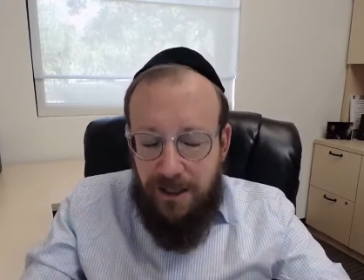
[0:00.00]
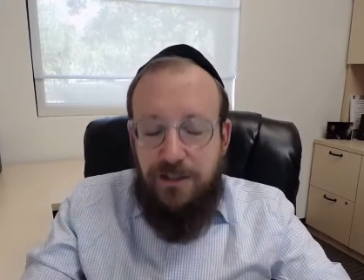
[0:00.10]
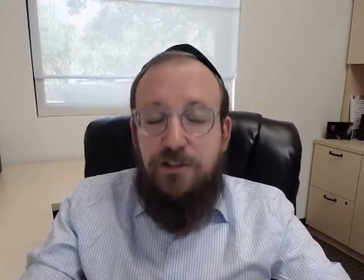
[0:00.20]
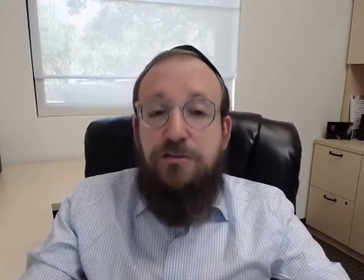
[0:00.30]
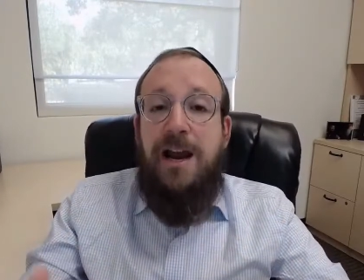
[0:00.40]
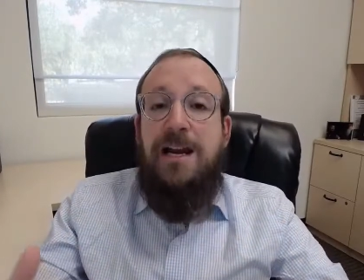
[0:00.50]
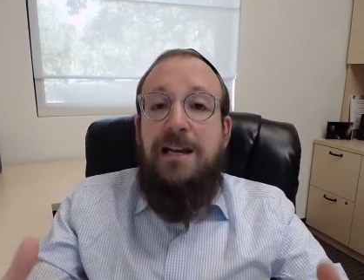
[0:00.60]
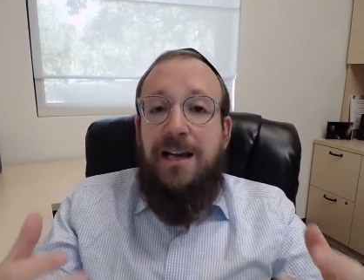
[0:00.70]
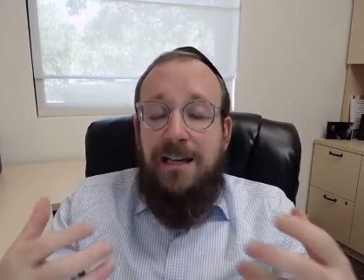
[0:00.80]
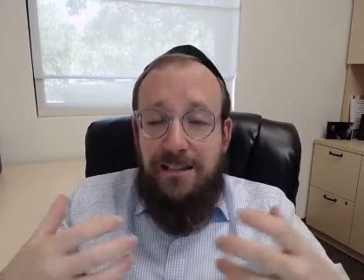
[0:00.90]

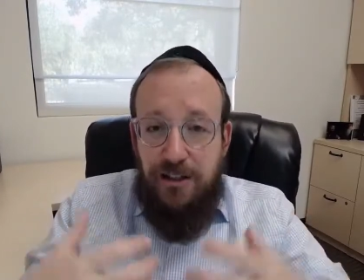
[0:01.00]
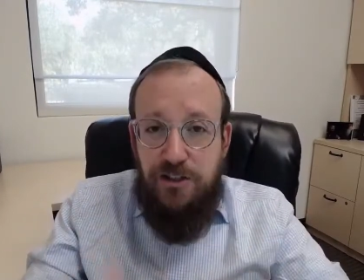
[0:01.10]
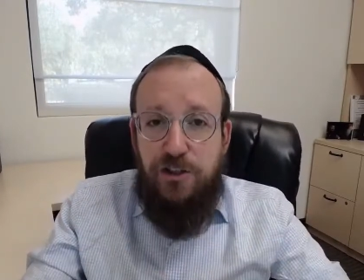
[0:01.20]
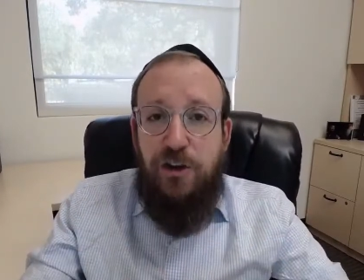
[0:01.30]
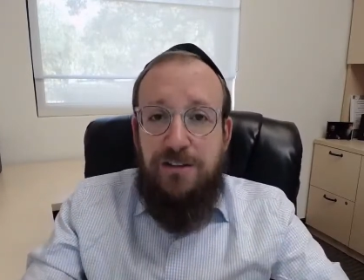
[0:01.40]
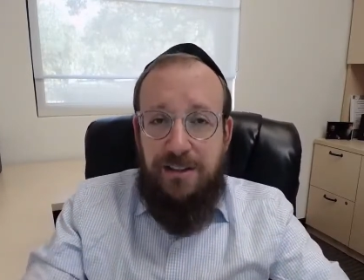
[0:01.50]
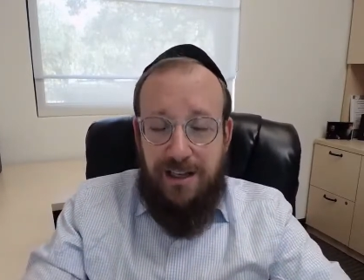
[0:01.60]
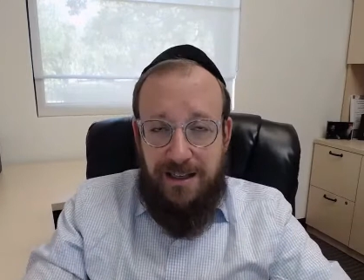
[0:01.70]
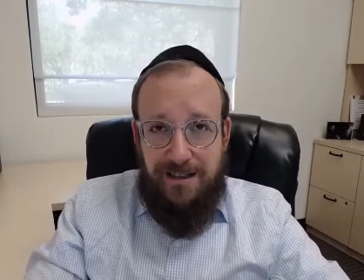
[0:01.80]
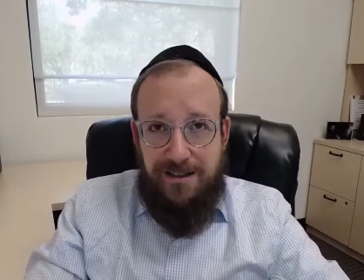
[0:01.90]
draining us, exhausting
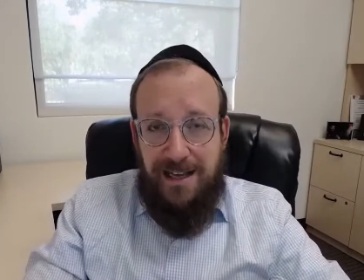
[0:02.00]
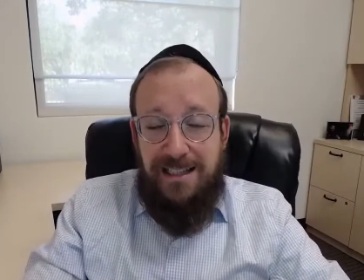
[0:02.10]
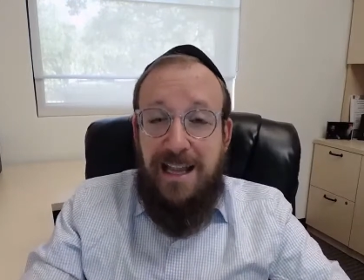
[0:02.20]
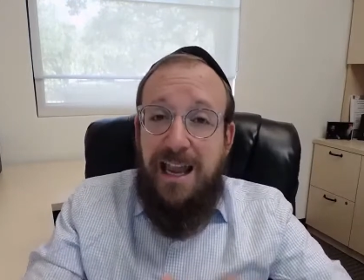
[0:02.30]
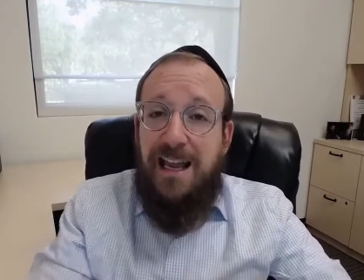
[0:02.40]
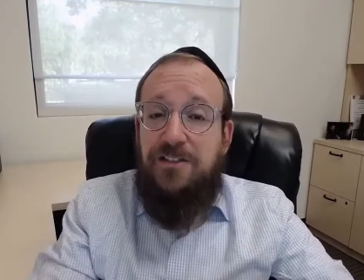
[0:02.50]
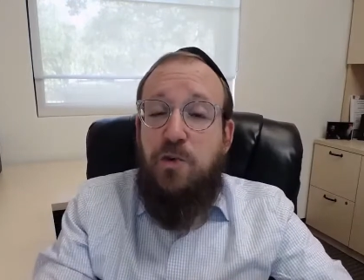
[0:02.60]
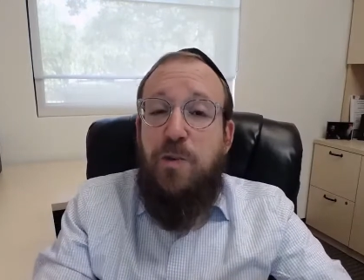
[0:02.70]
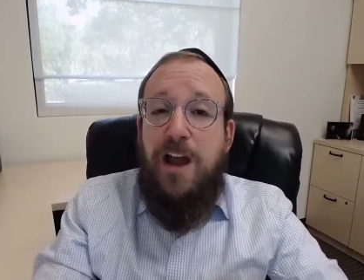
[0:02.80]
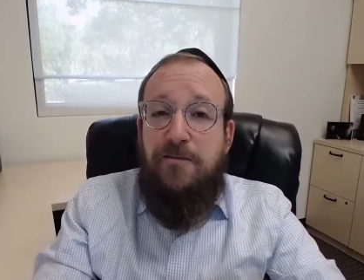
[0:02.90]
us, and taking us
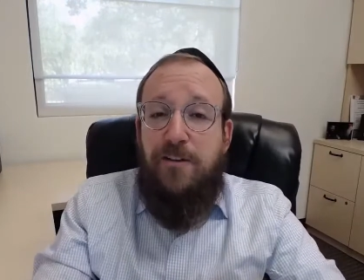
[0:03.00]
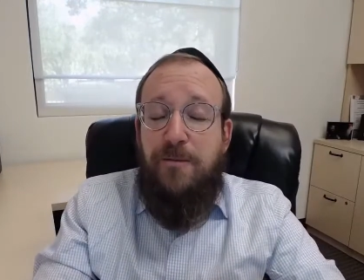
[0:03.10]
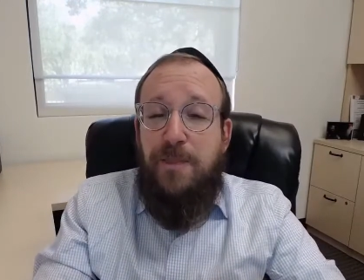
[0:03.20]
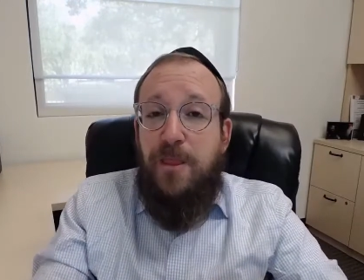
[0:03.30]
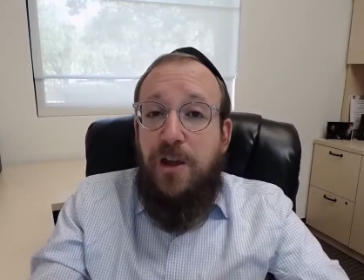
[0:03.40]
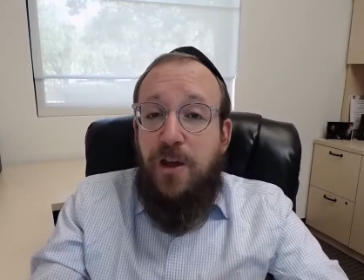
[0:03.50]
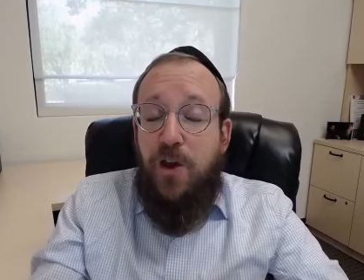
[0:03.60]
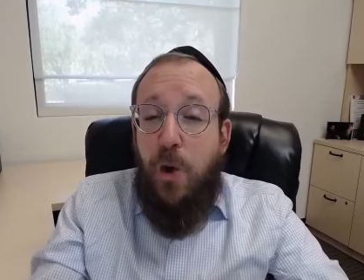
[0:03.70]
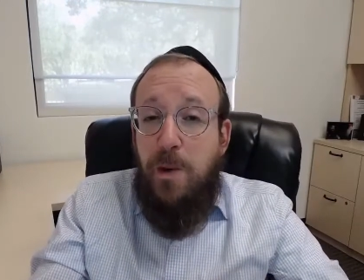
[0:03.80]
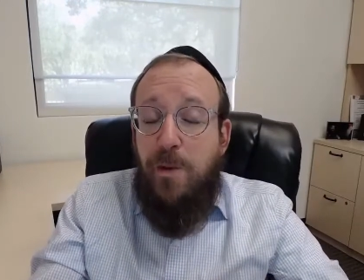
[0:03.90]
away from
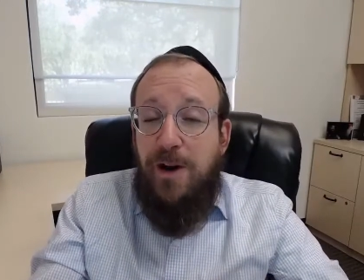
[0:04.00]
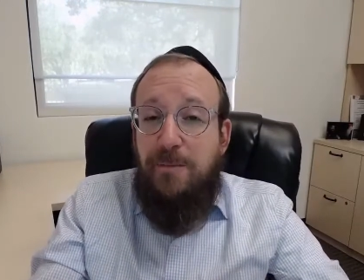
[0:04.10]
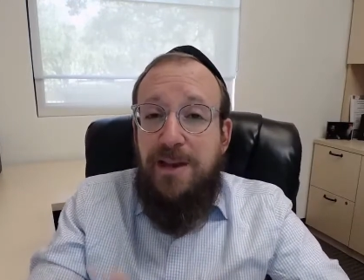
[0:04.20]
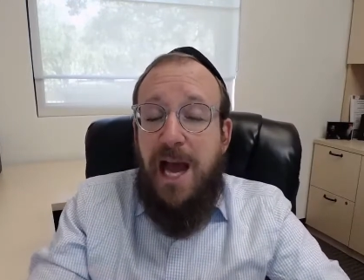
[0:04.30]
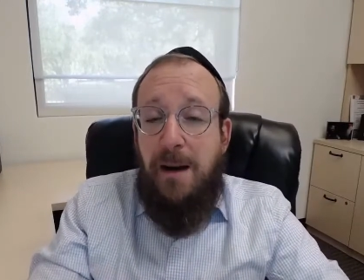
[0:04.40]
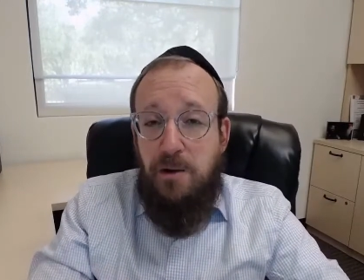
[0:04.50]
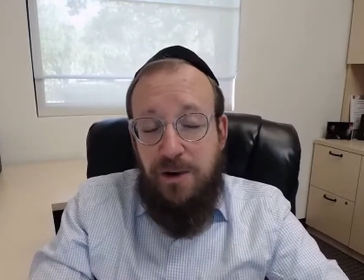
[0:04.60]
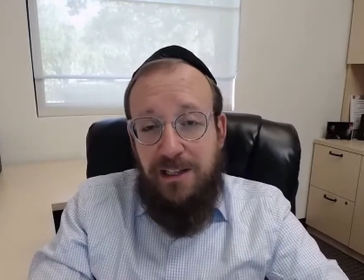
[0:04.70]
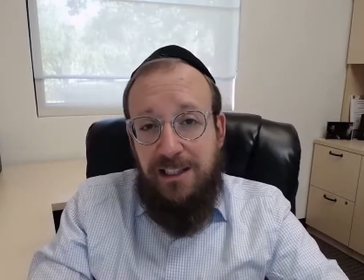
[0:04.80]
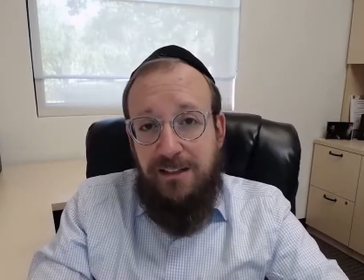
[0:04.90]
who we want to be, how we
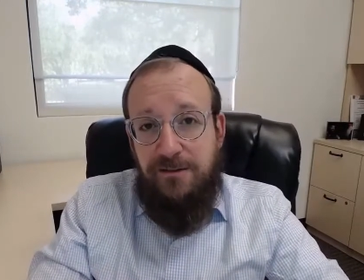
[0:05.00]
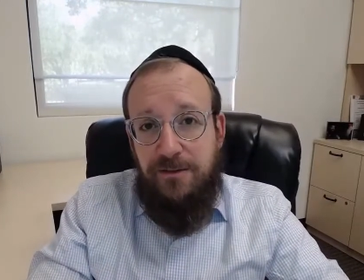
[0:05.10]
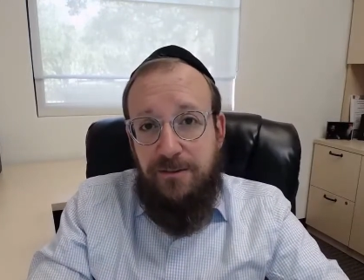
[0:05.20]
want to live.